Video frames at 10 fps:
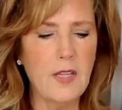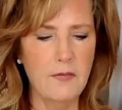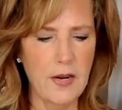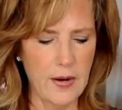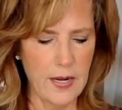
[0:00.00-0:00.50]

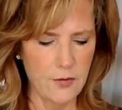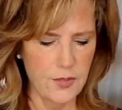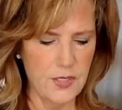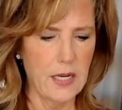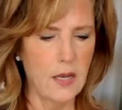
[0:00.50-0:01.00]
Very
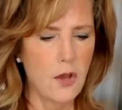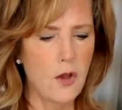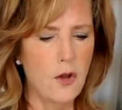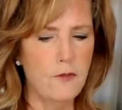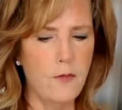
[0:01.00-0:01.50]
interesting.
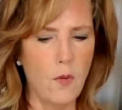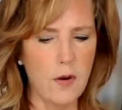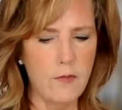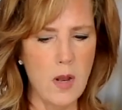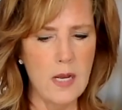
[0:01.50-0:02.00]
Four
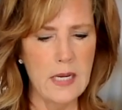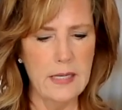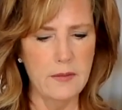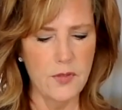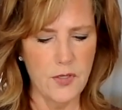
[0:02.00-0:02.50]
of
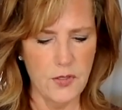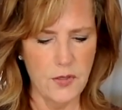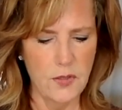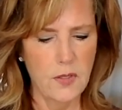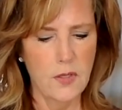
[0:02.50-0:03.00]

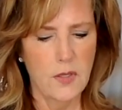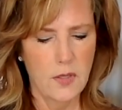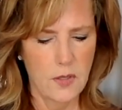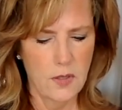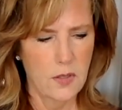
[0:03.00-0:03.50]
Wands.
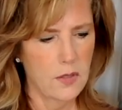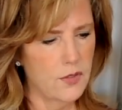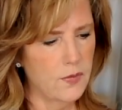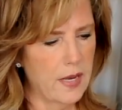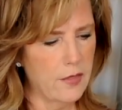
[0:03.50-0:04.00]

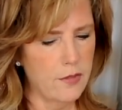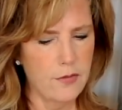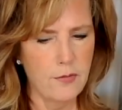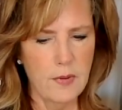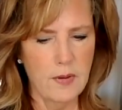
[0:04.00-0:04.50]
So we got
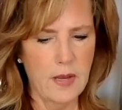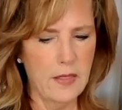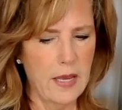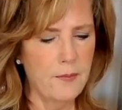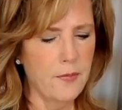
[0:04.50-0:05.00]
we got
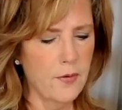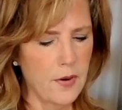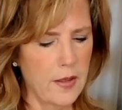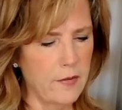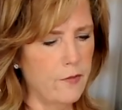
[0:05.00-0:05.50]
the Emperor
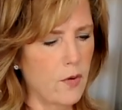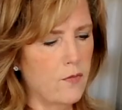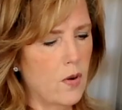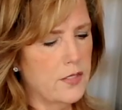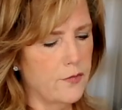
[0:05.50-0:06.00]
and the Four of
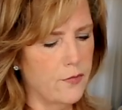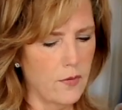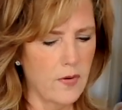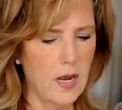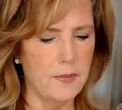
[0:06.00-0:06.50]
Wands and the Four
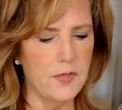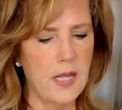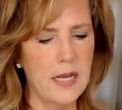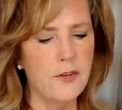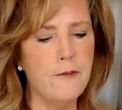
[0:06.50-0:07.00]
of Cups.
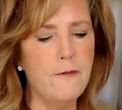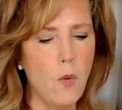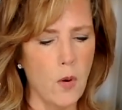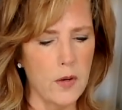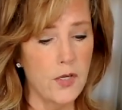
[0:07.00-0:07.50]
Lots of
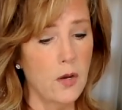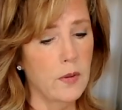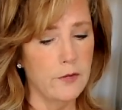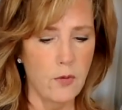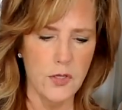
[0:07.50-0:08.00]
fours. Oh,
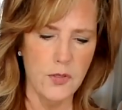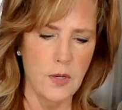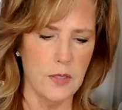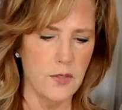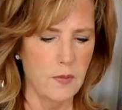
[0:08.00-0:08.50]
and the Four of
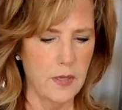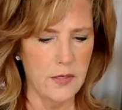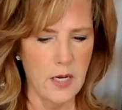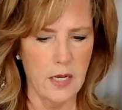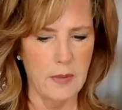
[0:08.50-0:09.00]
Swords. What are you
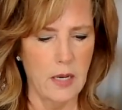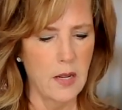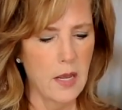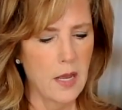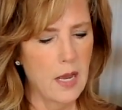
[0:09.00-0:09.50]
talking about?
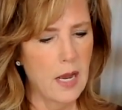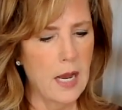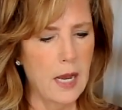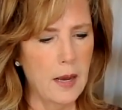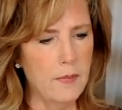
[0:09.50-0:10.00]

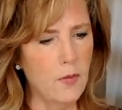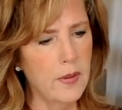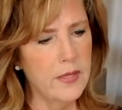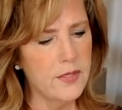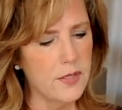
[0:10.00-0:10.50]
Um, the
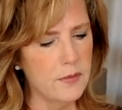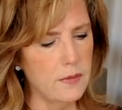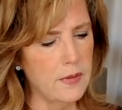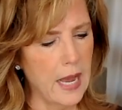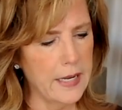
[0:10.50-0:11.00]
one that's
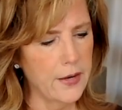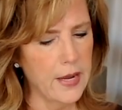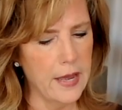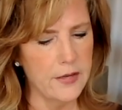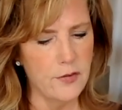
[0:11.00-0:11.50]
not here
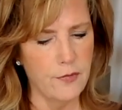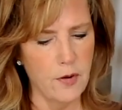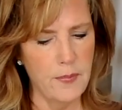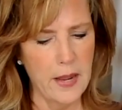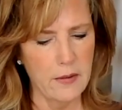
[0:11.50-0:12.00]
yet is the
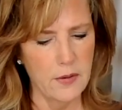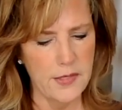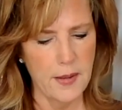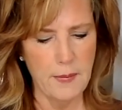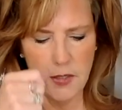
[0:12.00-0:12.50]
Four of
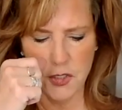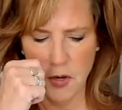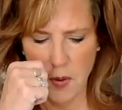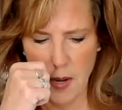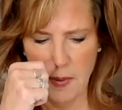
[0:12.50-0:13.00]
Pentacles. That might
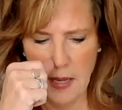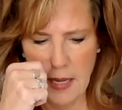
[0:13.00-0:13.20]
show up.